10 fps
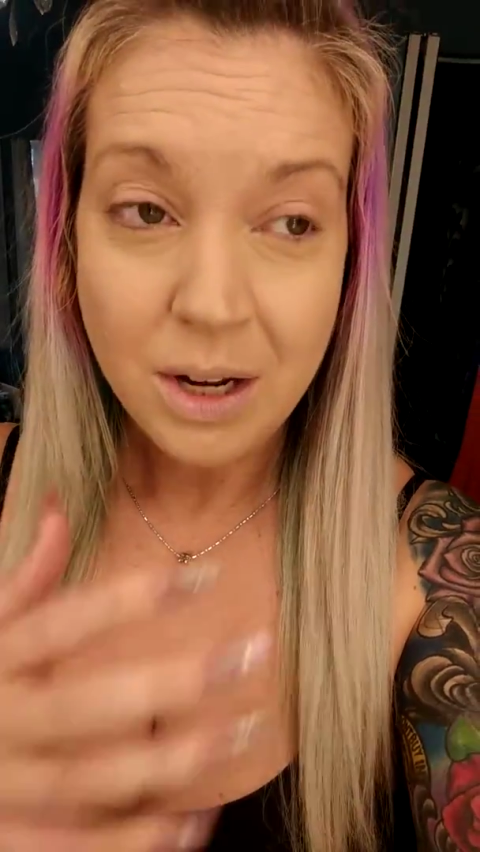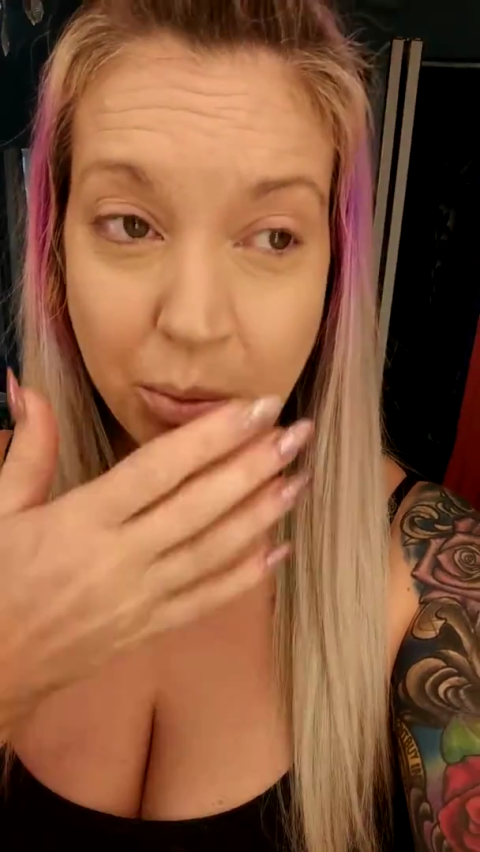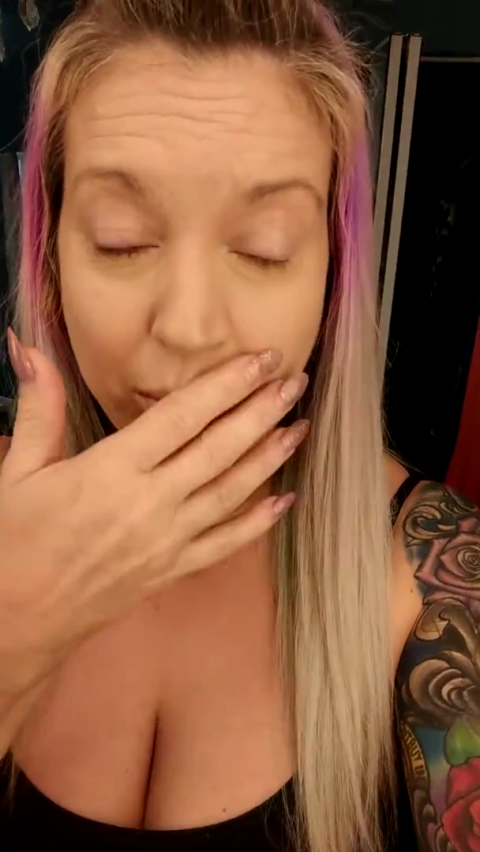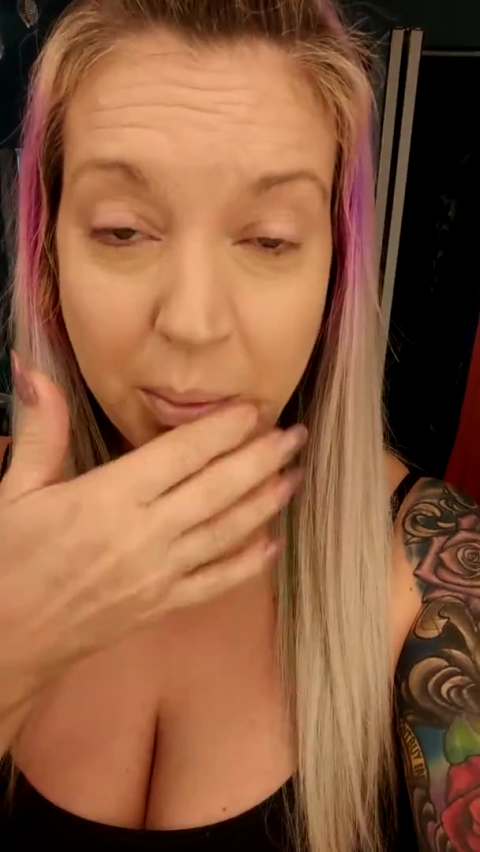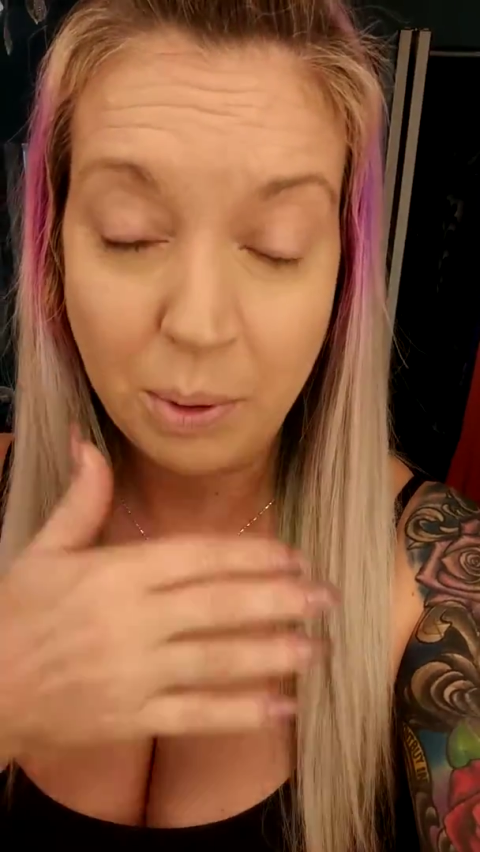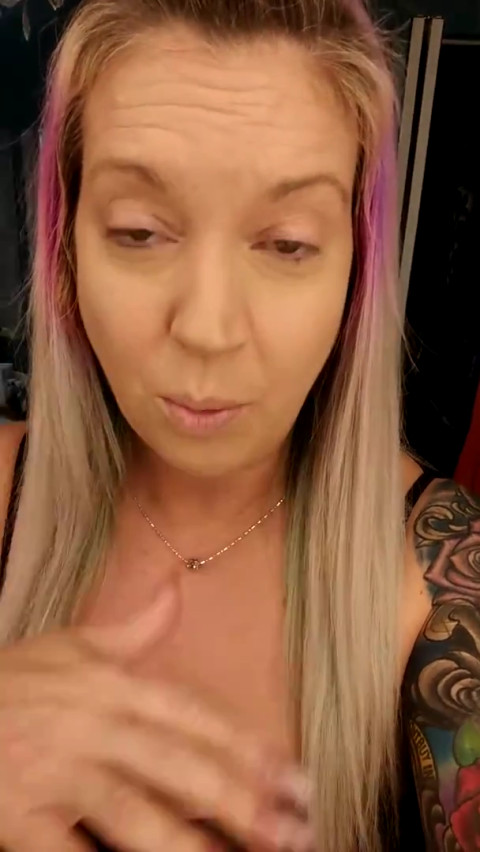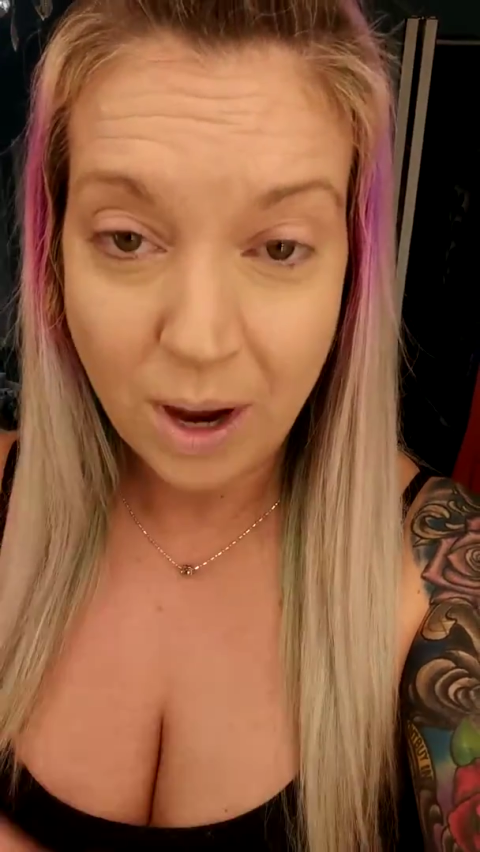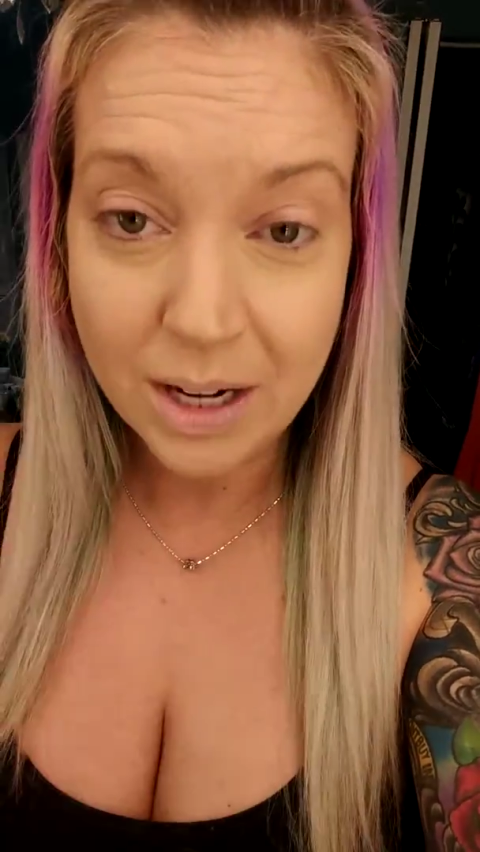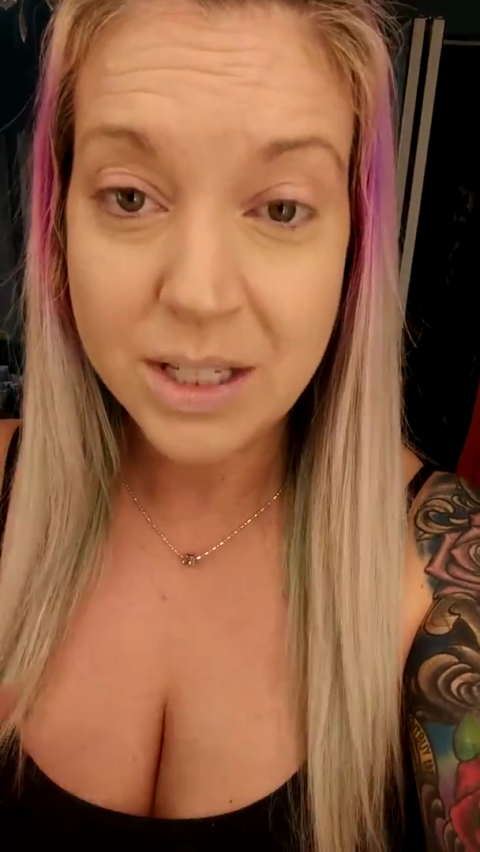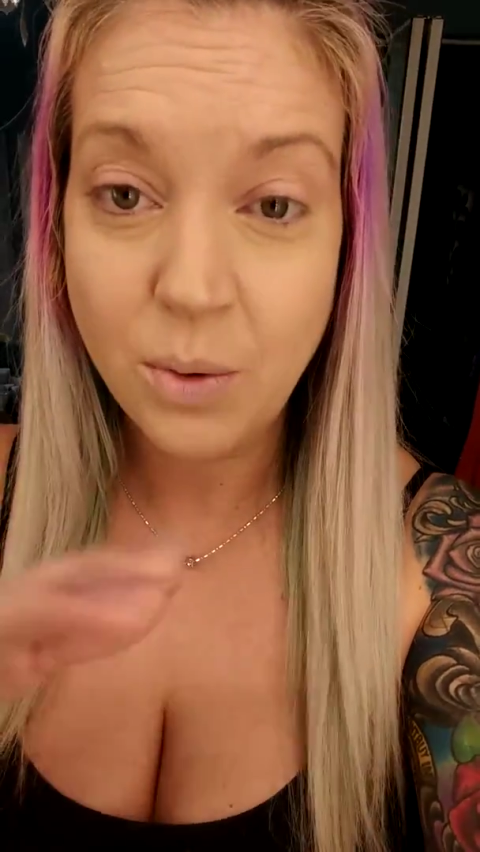when we put
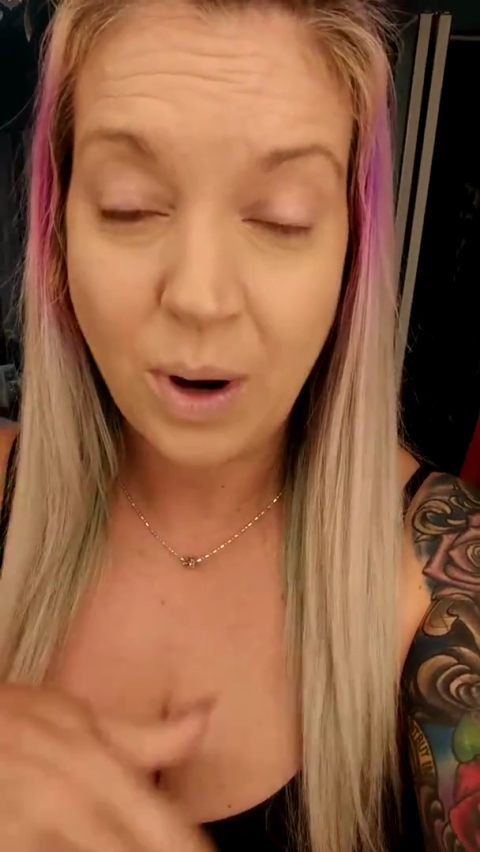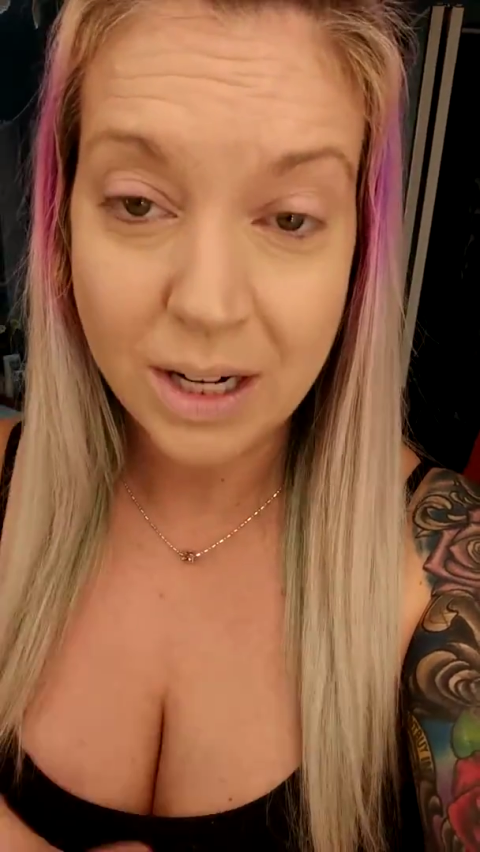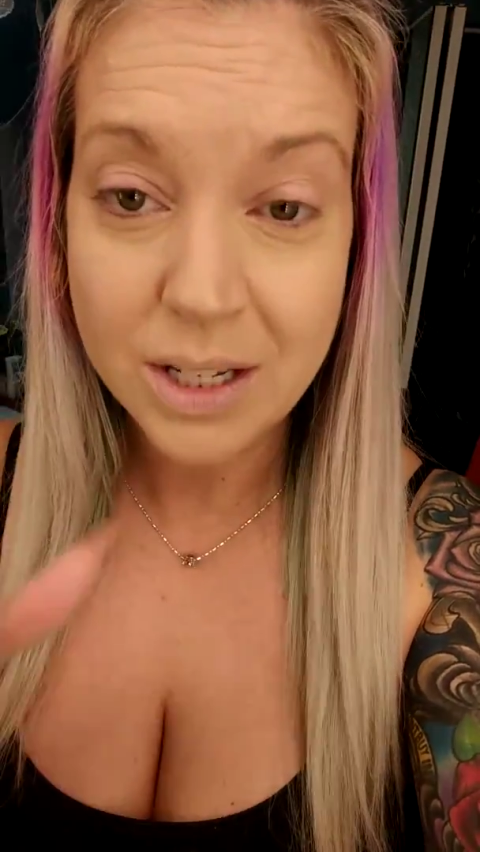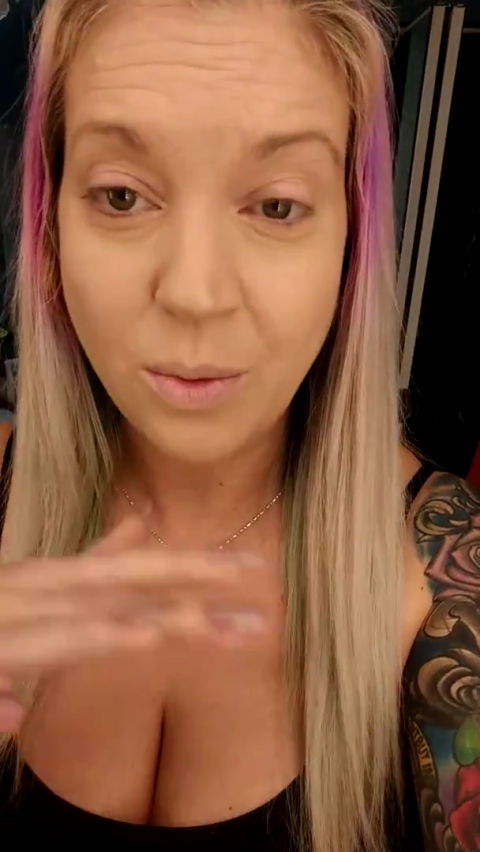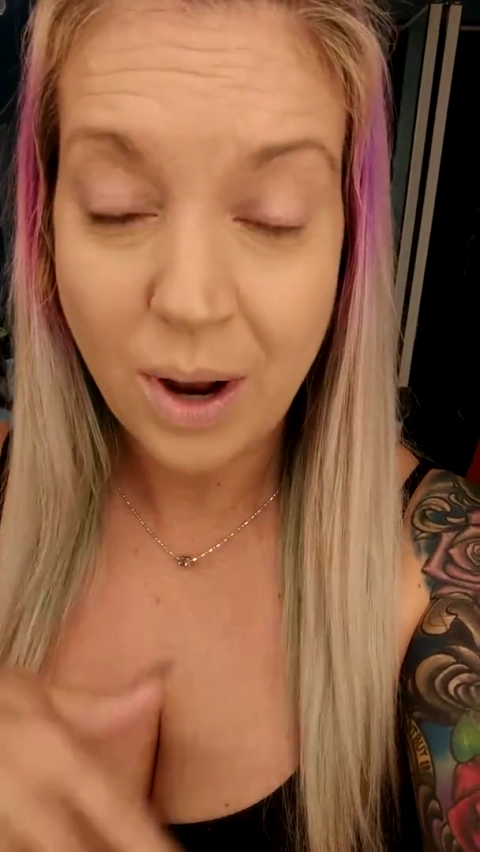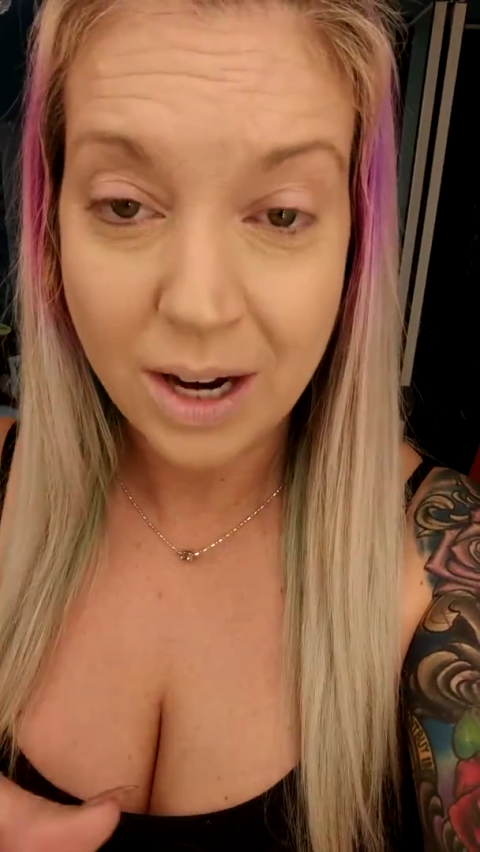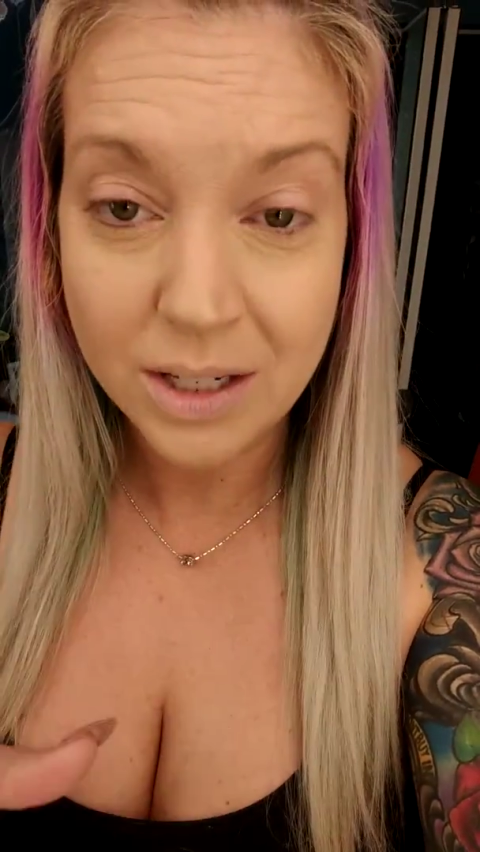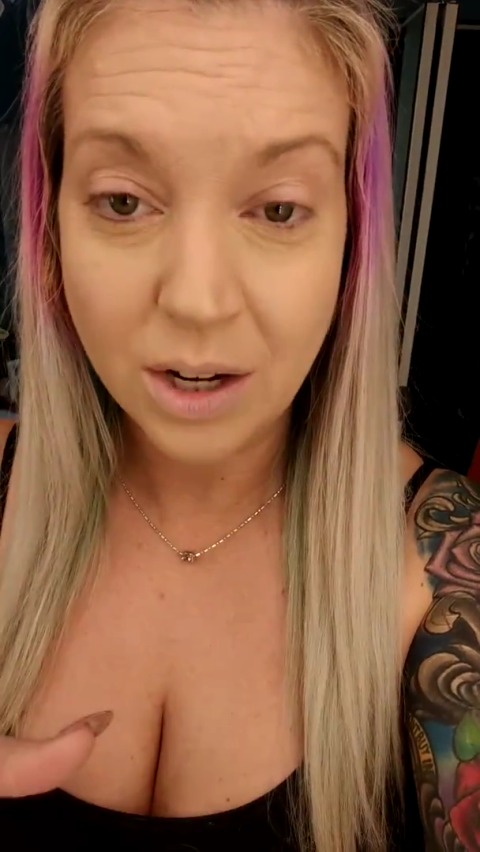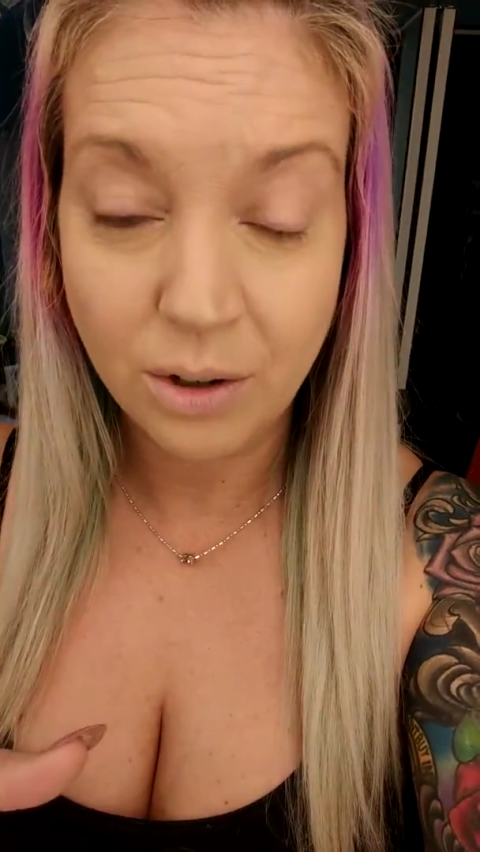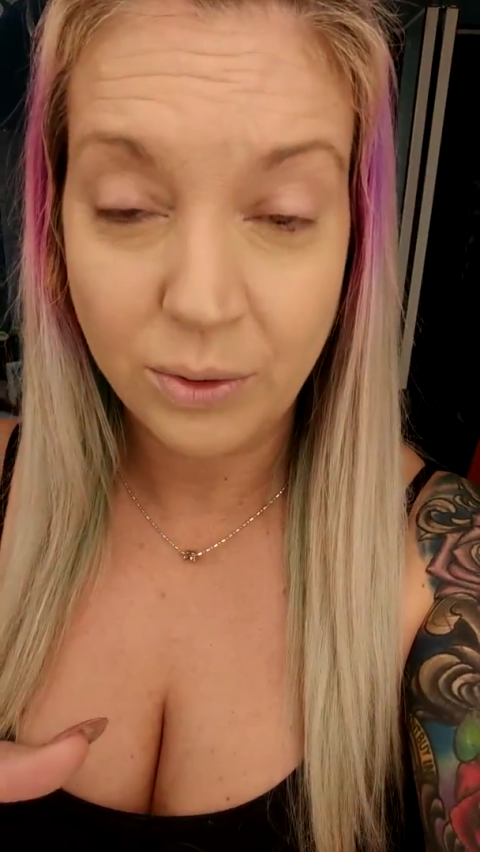wax and wax and
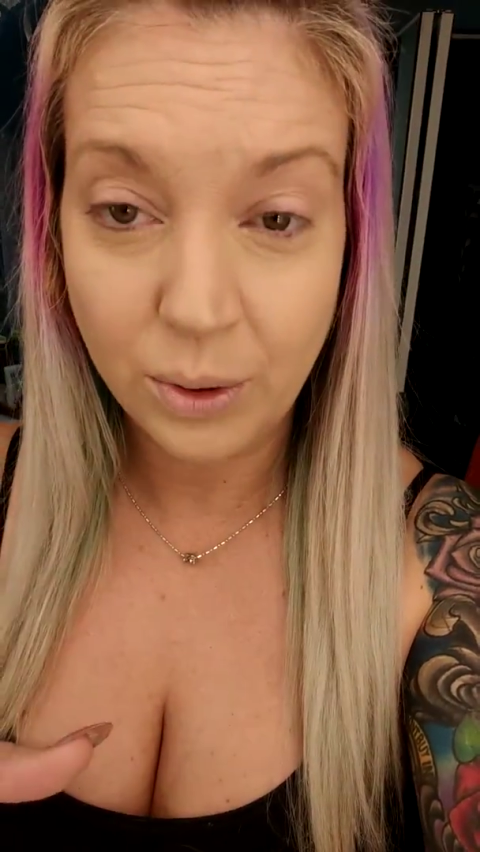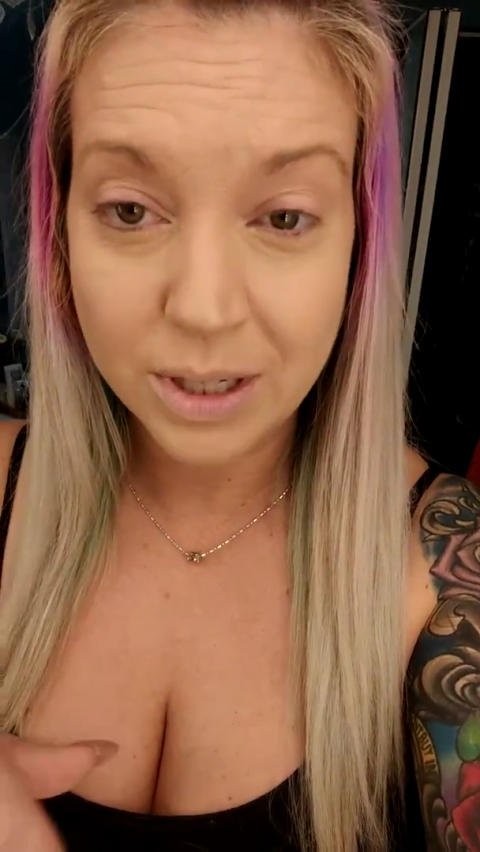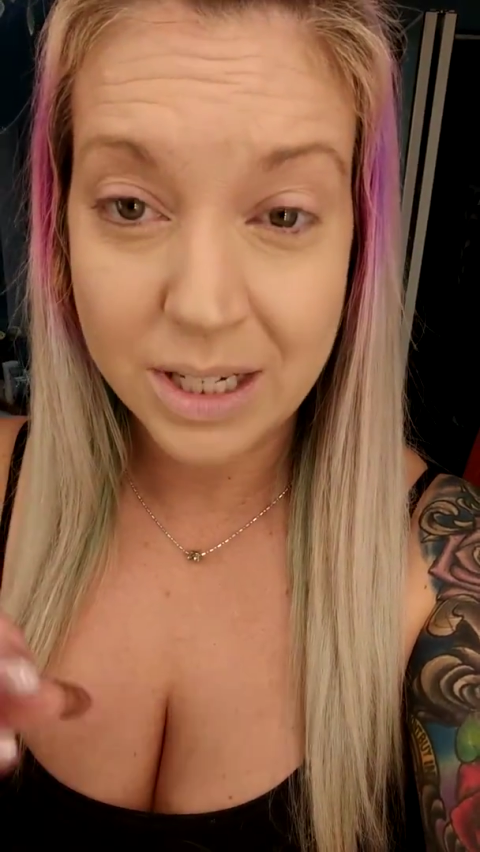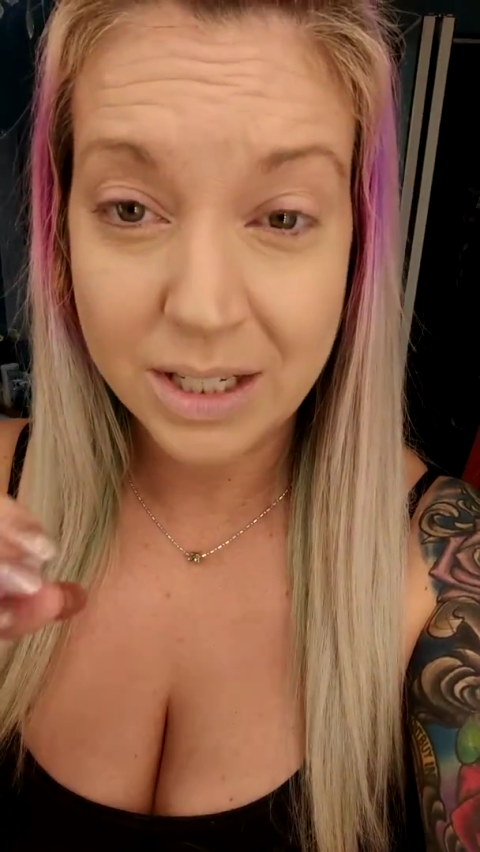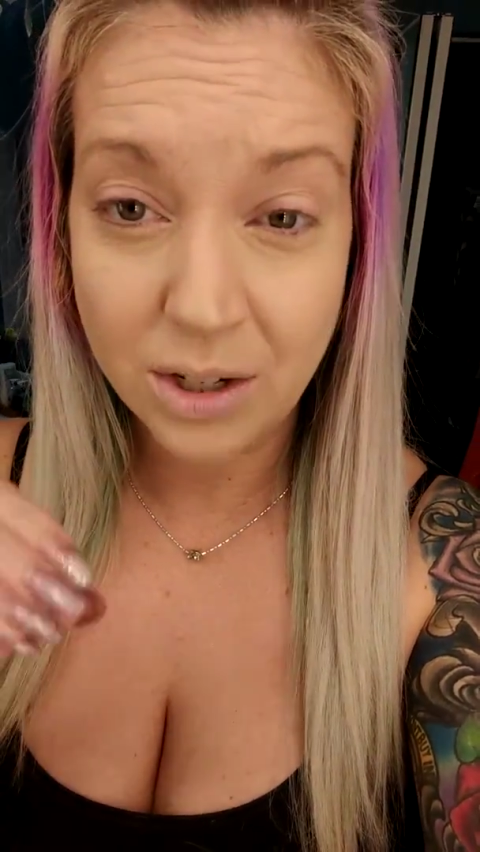wax on our floors, it